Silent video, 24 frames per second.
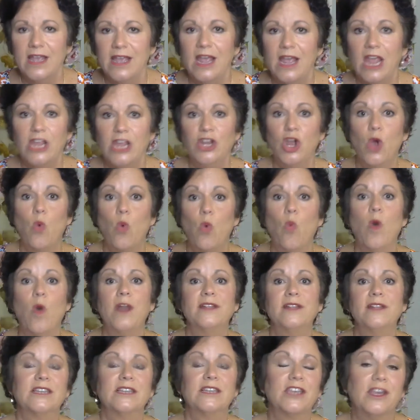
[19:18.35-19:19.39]
You know, what
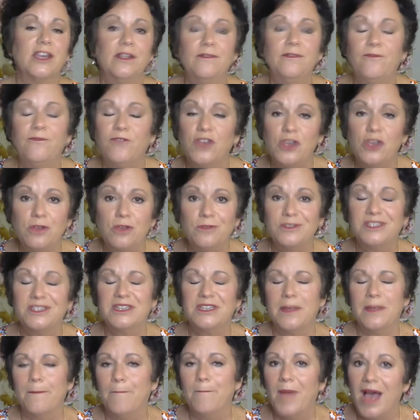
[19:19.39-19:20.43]
does a confused
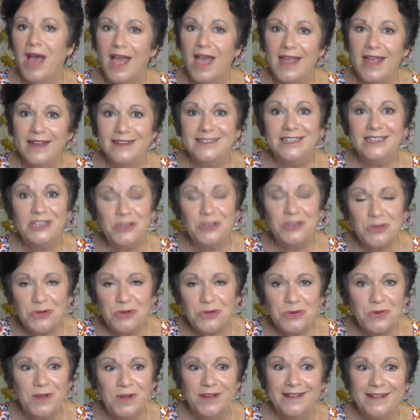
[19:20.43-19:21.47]
mind
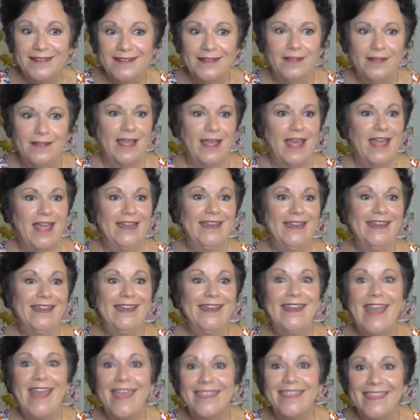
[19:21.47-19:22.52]
do?
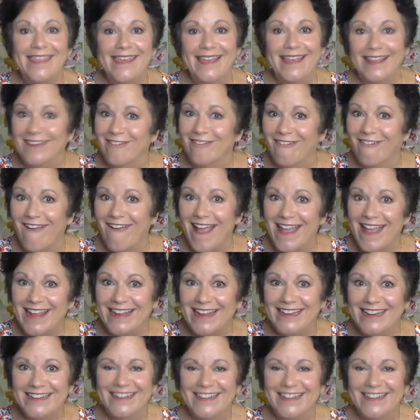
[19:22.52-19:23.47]
Nothing, Nothing. right?